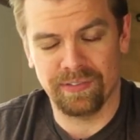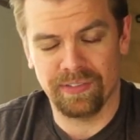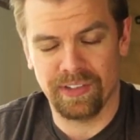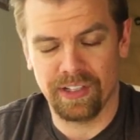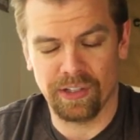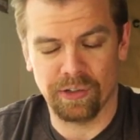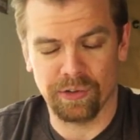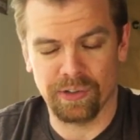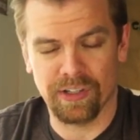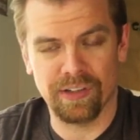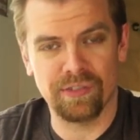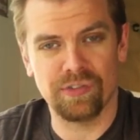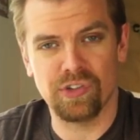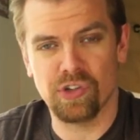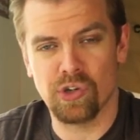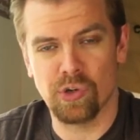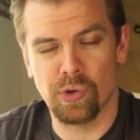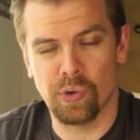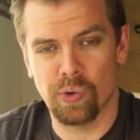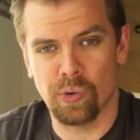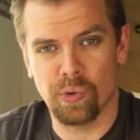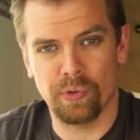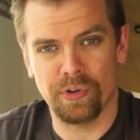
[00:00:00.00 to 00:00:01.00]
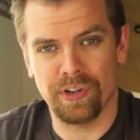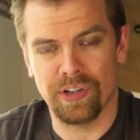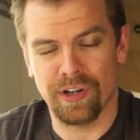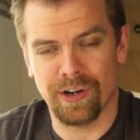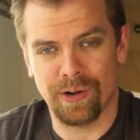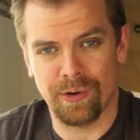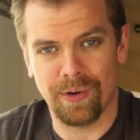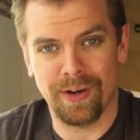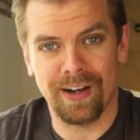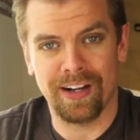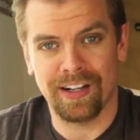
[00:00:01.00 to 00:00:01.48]
It'll give you,
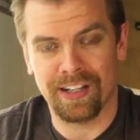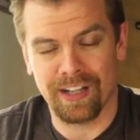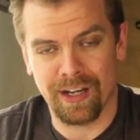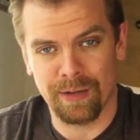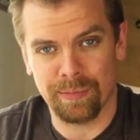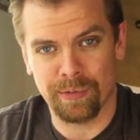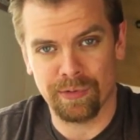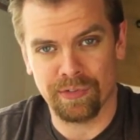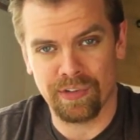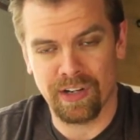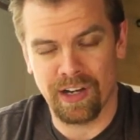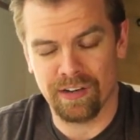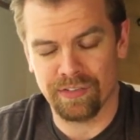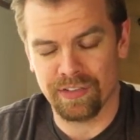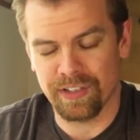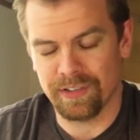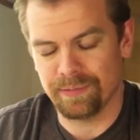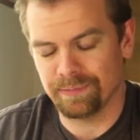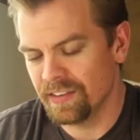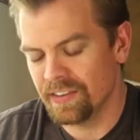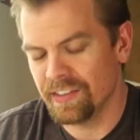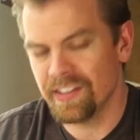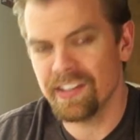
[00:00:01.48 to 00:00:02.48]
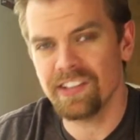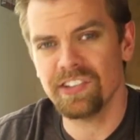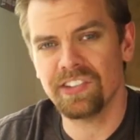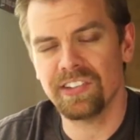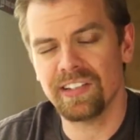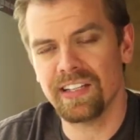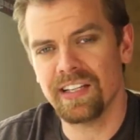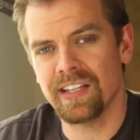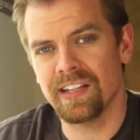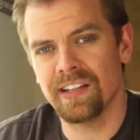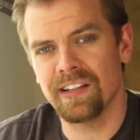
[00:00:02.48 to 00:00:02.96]
a cup of coffee. This
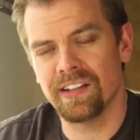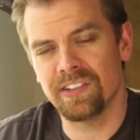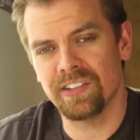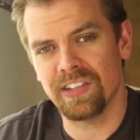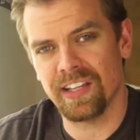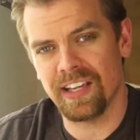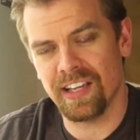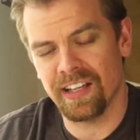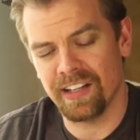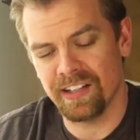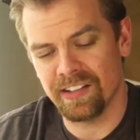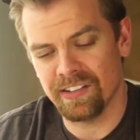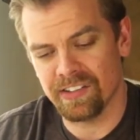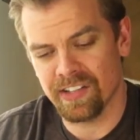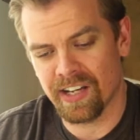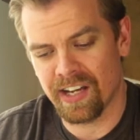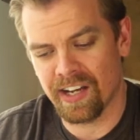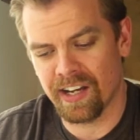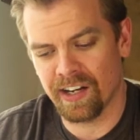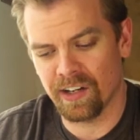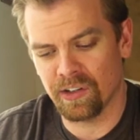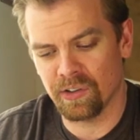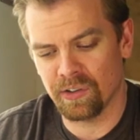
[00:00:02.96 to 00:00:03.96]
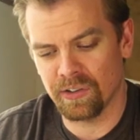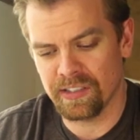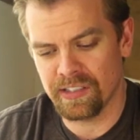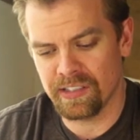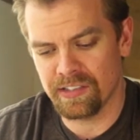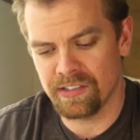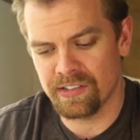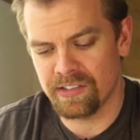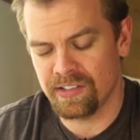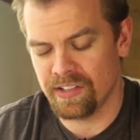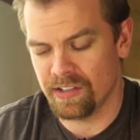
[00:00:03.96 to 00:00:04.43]
is an
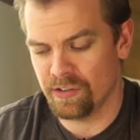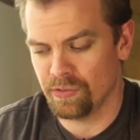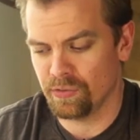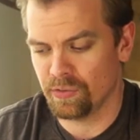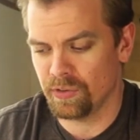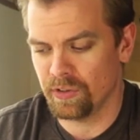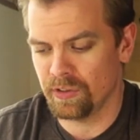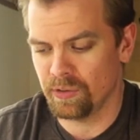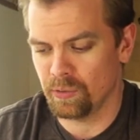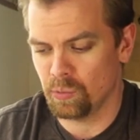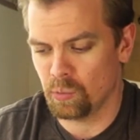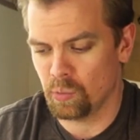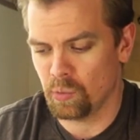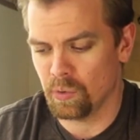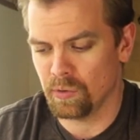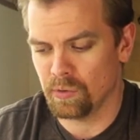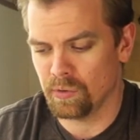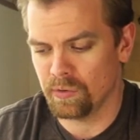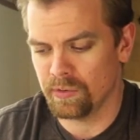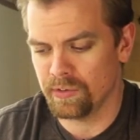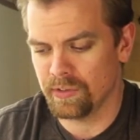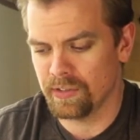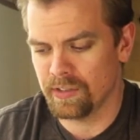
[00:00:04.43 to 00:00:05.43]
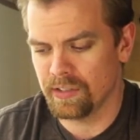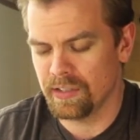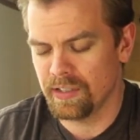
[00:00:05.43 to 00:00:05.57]
entirely different world.